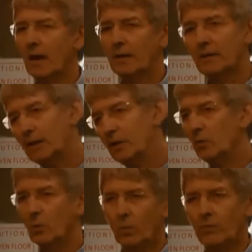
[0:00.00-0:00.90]
And I
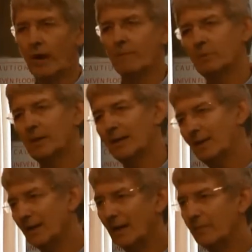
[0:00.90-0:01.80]
knew all that, but I
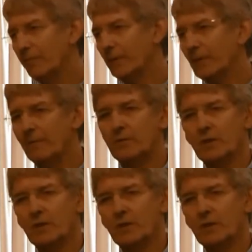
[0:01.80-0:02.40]
didn't kind of feel loved.